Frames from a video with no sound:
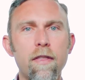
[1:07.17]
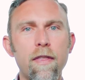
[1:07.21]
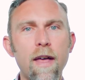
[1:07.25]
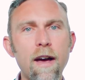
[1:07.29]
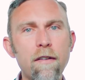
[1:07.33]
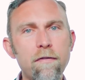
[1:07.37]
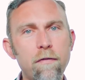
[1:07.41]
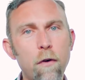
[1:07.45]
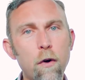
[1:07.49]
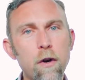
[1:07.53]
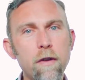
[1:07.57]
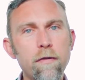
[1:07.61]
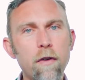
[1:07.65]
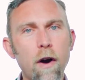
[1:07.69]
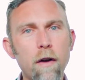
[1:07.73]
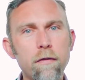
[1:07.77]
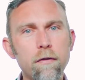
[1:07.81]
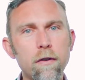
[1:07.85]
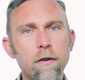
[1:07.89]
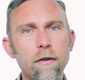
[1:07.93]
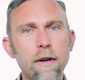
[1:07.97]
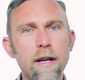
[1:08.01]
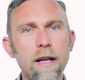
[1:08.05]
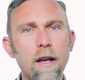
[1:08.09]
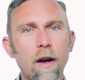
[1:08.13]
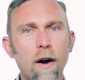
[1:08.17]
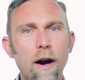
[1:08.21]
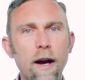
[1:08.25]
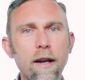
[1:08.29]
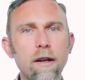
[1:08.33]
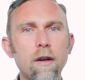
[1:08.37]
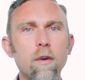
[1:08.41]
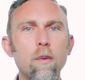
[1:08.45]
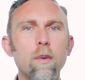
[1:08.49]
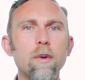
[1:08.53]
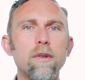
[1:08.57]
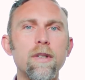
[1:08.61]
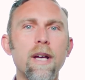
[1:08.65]
That 45-degree
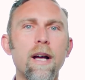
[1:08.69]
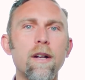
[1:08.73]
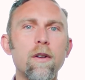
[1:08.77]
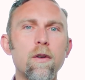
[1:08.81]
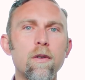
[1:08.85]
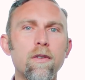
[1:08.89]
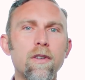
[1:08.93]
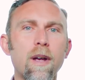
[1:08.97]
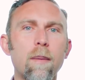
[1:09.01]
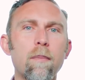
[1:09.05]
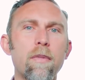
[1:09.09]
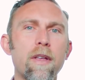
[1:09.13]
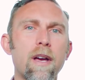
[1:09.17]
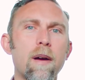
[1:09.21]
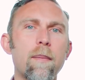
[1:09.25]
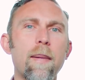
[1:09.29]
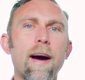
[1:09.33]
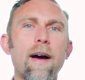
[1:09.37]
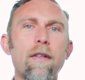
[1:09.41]
line will tell you something